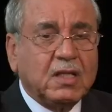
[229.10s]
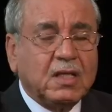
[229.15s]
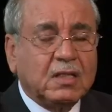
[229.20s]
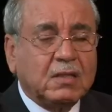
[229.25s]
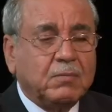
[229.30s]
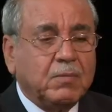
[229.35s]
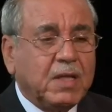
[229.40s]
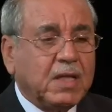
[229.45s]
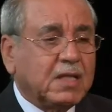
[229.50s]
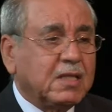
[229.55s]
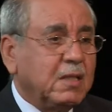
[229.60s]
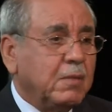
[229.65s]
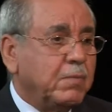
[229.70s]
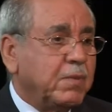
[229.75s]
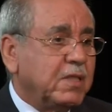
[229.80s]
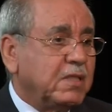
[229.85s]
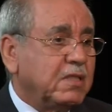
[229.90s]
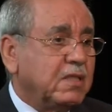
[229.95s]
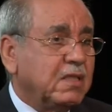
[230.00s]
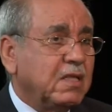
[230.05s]
that makes the
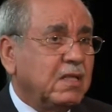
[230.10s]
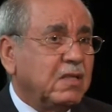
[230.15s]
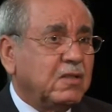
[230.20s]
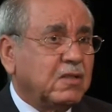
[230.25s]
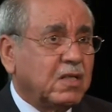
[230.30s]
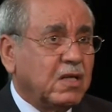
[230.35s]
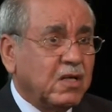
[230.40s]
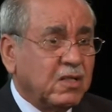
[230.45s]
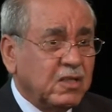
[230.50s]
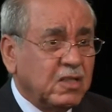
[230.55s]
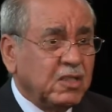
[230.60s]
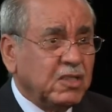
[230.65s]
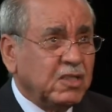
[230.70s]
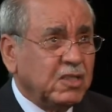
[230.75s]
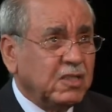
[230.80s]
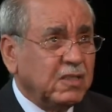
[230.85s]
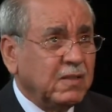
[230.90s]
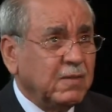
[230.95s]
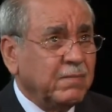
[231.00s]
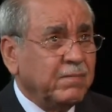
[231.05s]
president
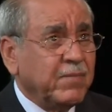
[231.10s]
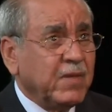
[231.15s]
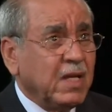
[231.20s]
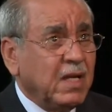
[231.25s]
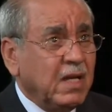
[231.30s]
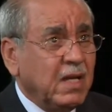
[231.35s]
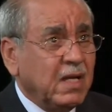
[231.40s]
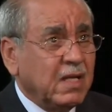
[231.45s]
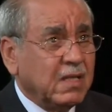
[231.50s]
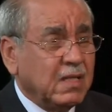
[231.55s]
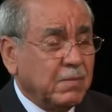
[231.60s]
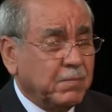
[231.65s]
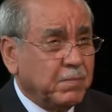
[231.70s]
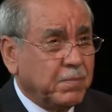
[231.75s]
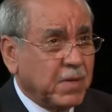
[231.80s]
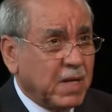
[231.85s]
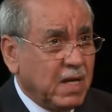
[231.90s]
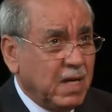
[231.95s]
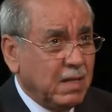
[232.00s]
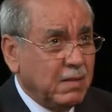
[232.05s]
Kurdish, the
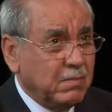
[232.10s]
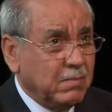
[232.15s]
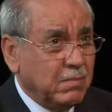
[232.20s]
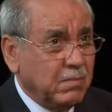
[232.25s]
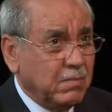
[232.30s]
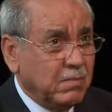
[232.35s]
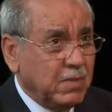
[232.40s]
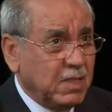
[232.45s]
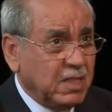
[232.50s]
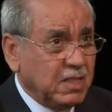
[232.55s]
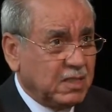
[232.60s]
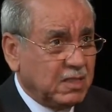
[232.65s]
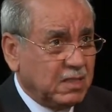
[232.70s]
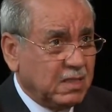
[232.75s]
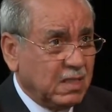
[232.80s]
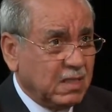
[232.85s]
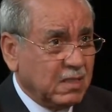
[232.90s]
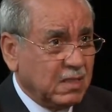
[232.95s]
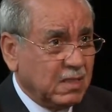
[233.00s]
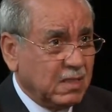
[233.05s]
prime
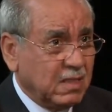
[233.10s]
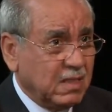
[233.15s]
minister